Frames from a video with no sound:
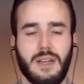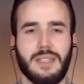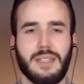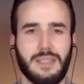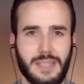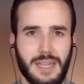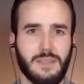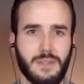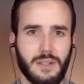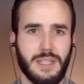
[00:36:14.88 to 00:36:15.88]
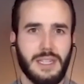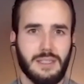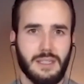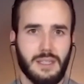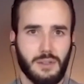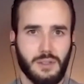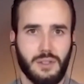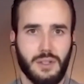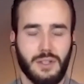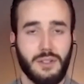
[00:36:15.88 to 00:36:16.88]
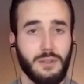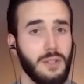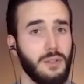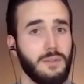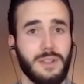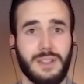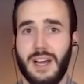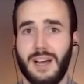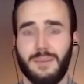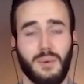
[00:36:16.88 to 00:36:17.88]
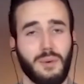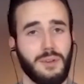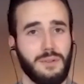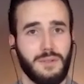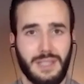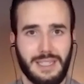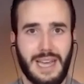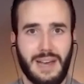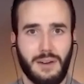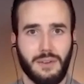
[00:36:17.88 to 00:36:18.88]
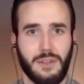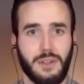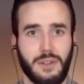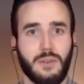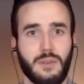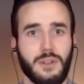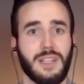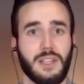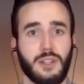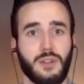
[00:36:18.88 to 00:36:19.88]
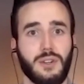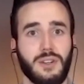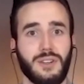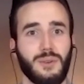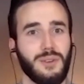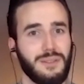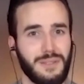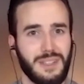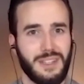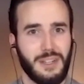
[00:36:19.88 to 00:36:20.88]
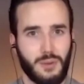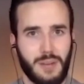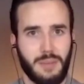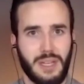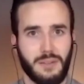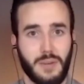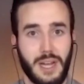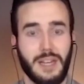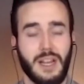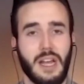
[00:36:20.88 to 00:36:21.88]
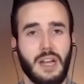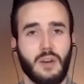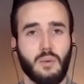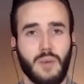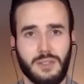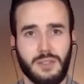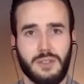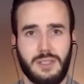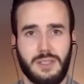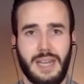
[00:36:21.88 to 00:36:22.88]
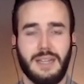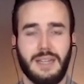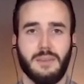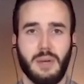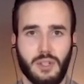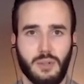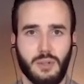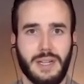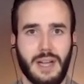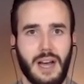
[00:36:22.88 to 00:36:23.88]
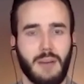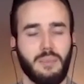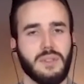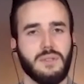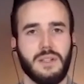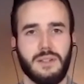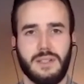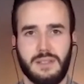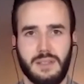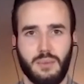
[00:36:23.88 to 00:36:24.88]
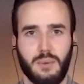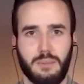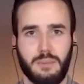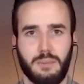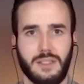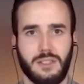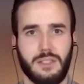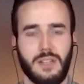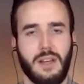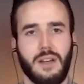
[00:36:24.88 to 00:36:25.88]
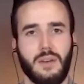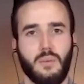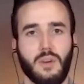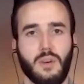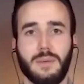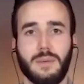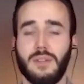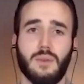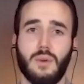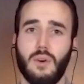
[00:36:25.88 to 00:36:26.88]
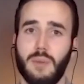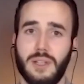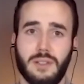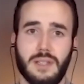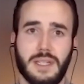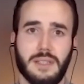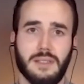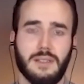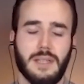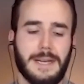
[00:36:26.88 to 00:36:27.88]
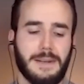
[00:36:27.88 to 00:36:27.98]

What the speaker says: State is very easily understood. You're either feeling up or you're feeling down. You know when you're feeling good or you're feeling crummy, right? Raise Your State is about tuning up. It's a very simple message. We're going to be doing that through a whole bunch of things.